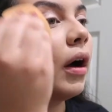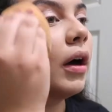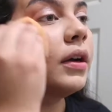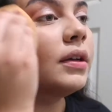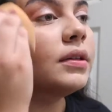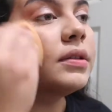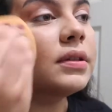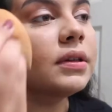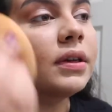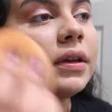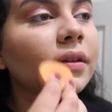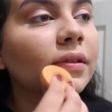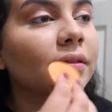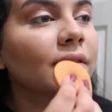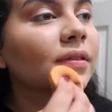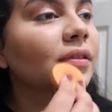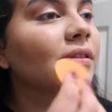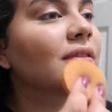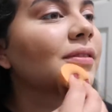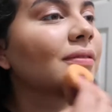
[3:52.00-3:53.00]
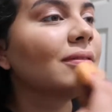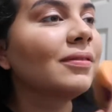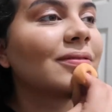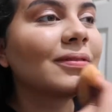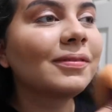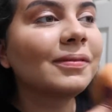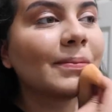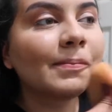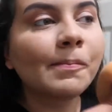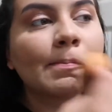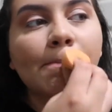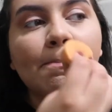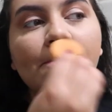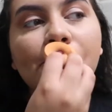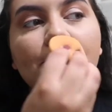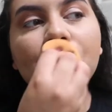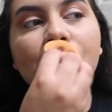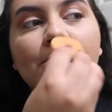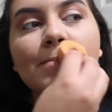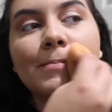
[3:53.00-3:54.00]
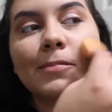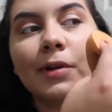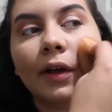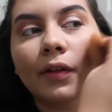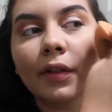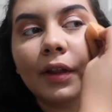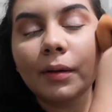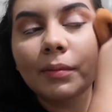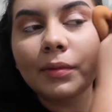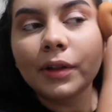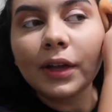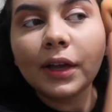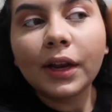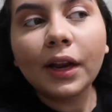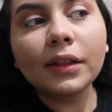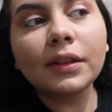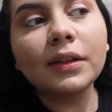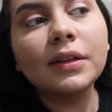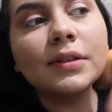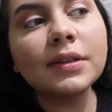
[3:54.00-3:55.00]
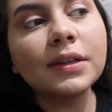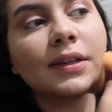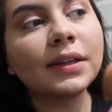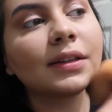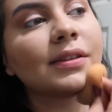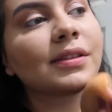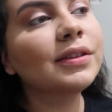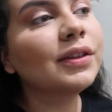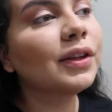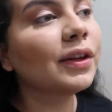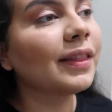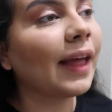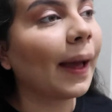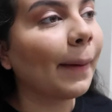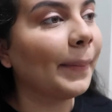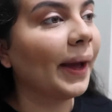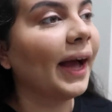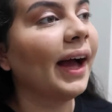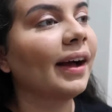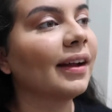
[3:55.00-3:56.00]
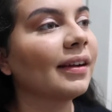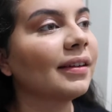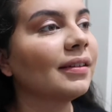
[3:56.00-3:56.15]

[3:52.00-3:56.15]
Honestly, now that I'm looking at this, it doesn't look that bad.